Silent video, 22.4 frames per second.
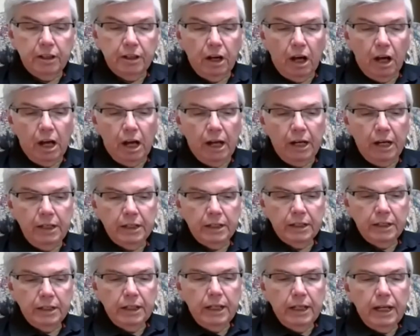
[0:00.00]
God
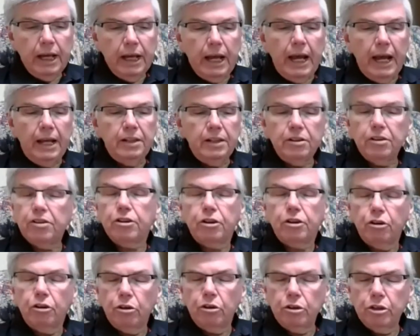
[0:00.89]
and
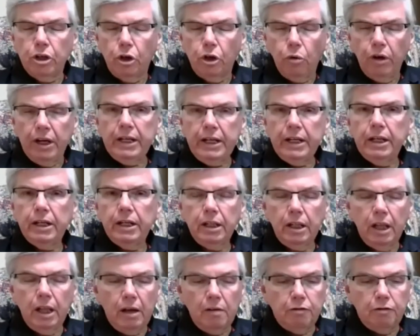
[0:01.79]
thoroughgoing
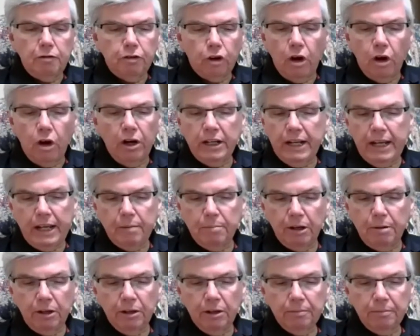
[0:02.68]
love for our
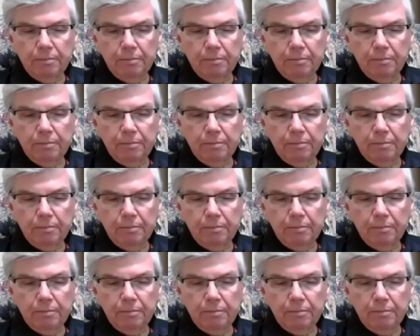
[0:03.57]
neighbor.